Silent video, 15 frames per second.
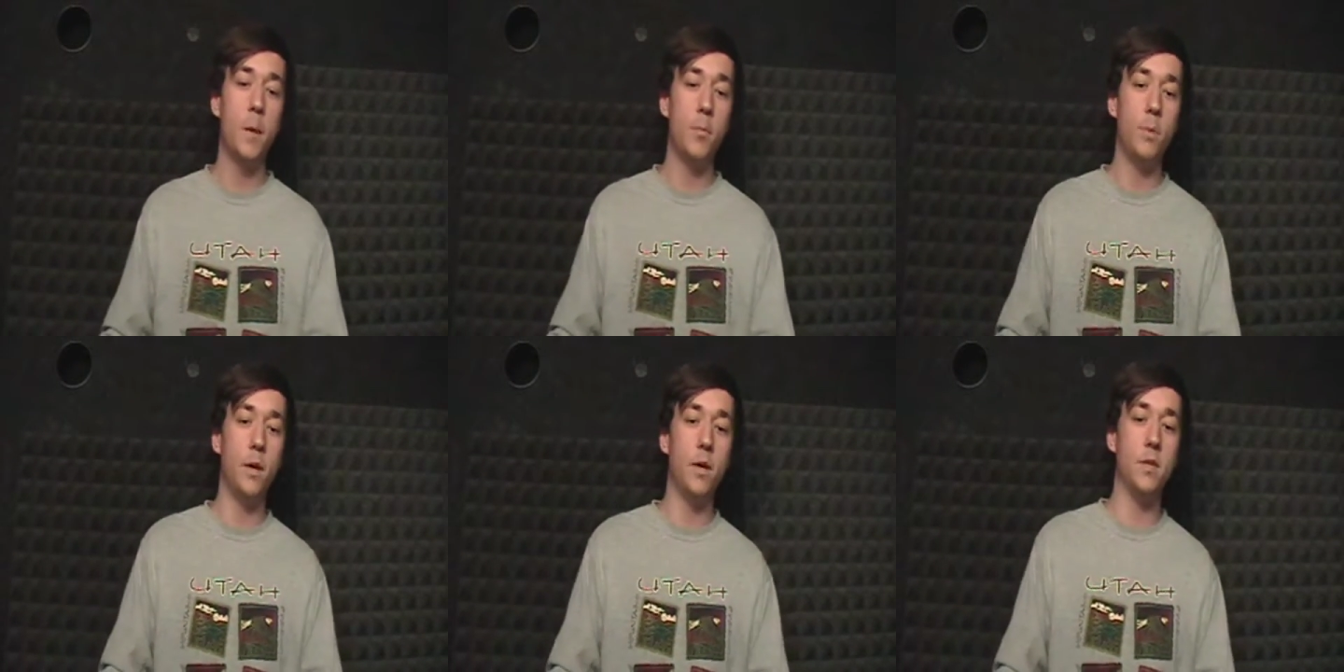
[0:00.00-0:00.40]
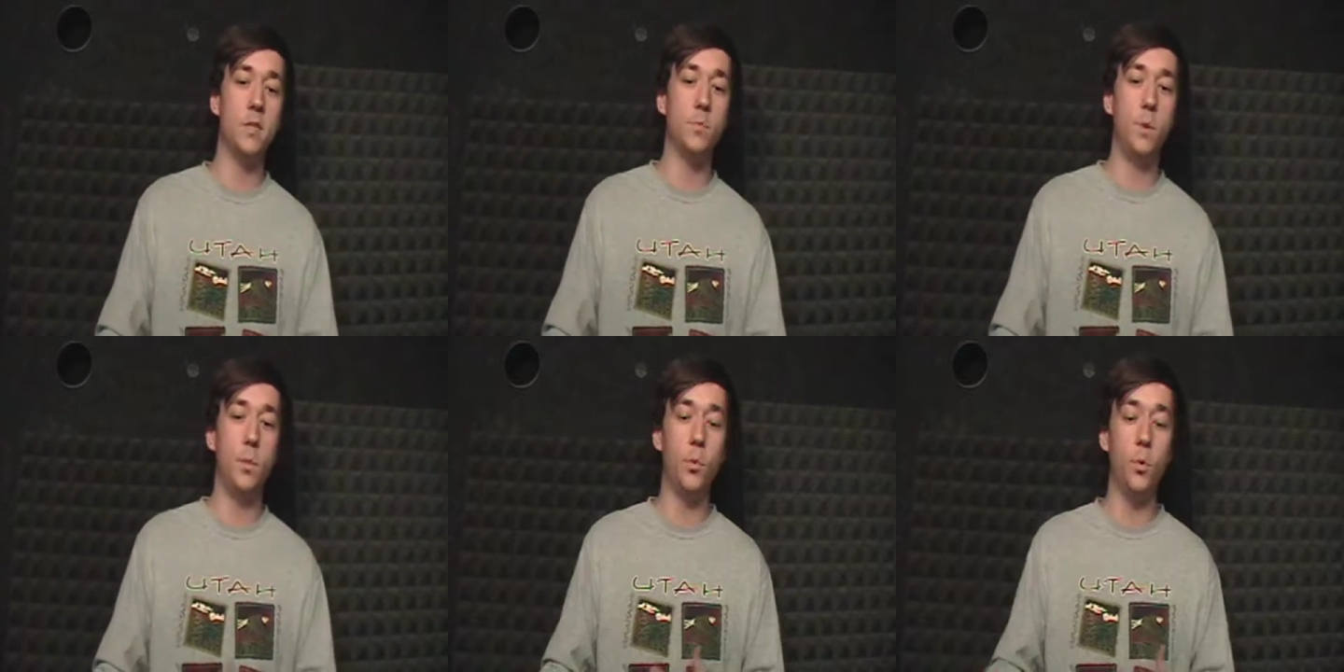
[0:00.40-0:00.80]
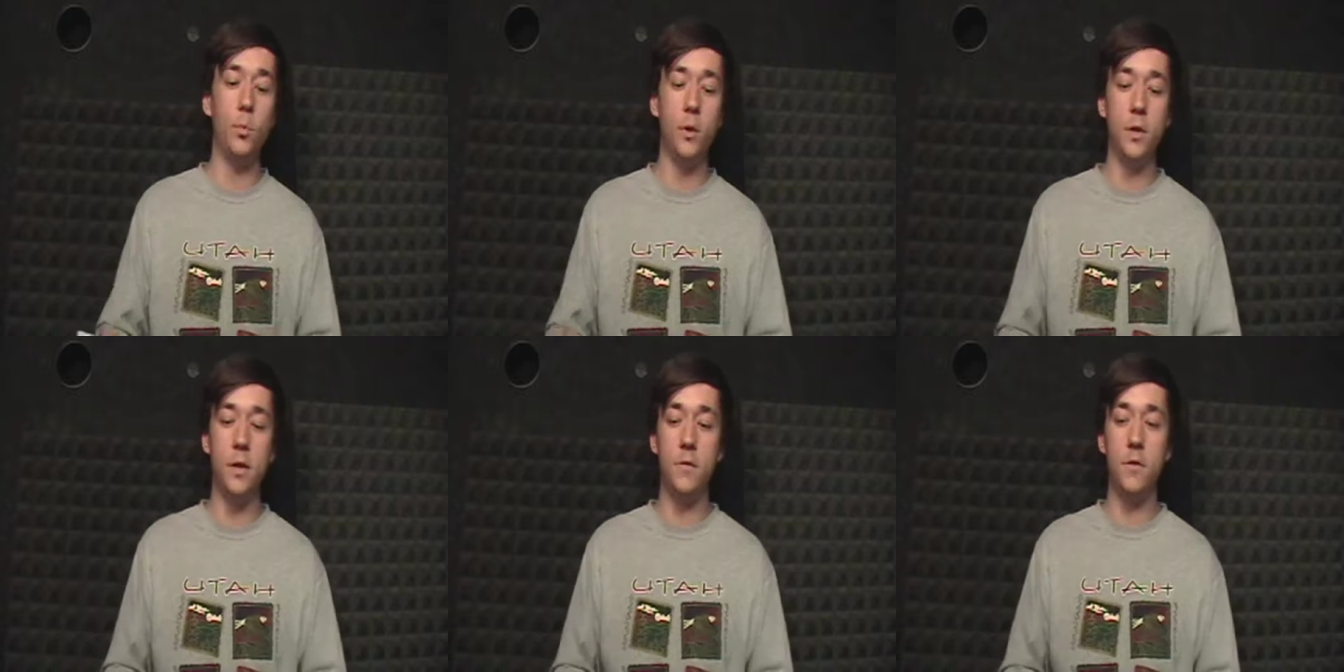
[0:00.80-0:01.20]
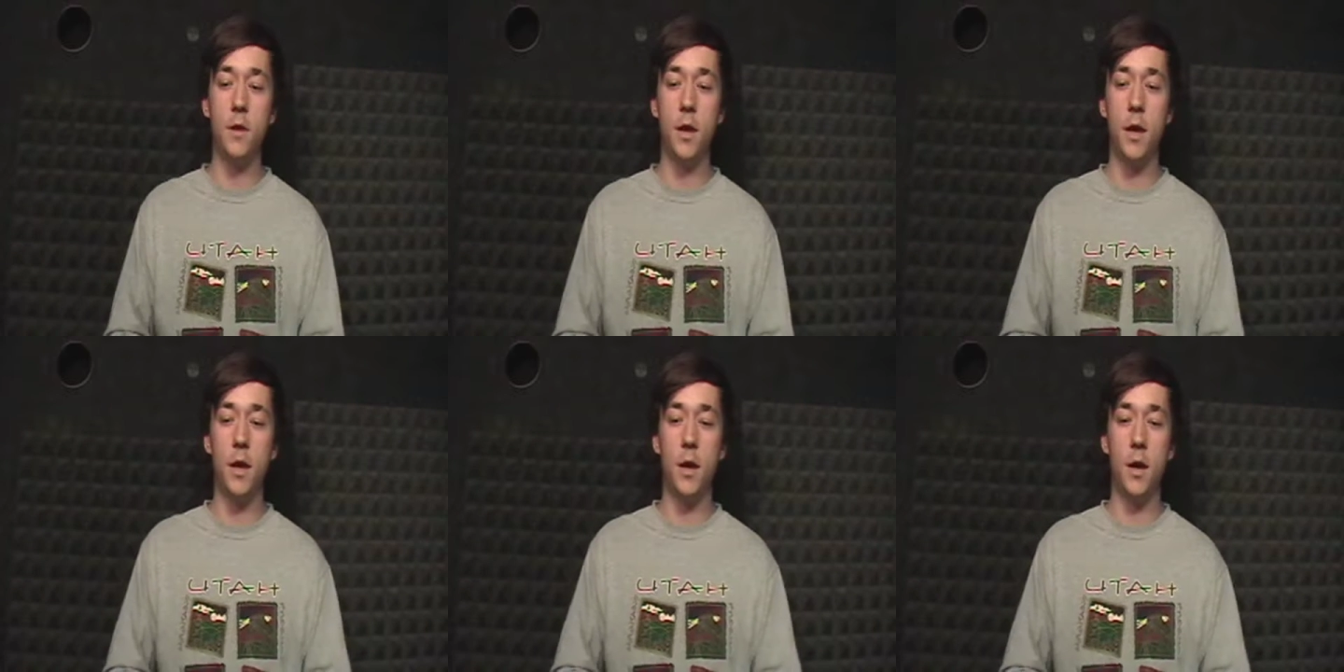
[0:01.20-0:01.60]
because people believed
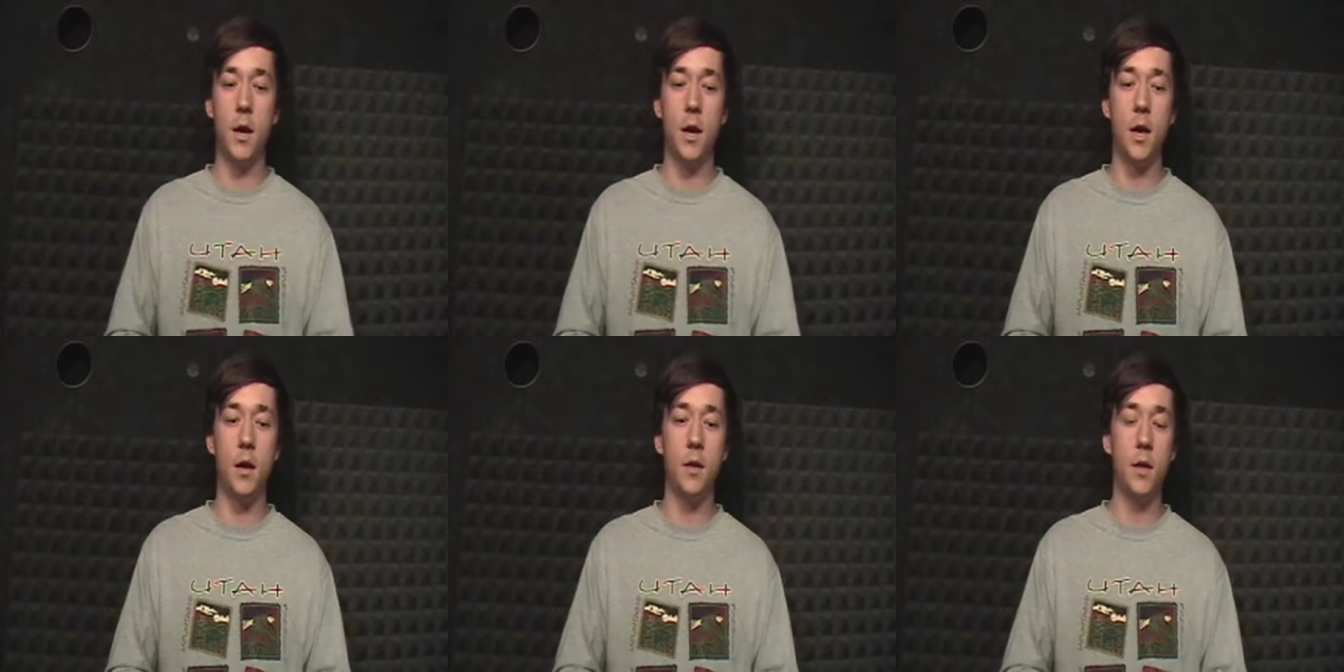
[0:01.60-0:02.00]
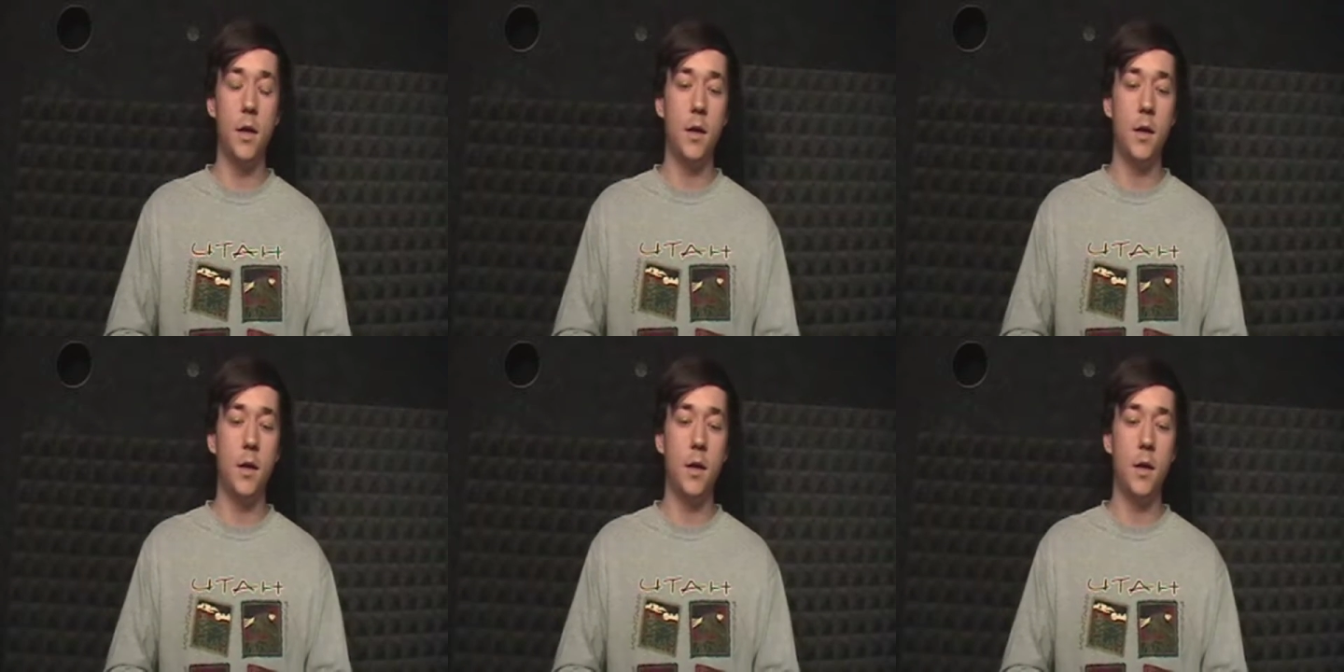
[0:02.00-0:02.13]
that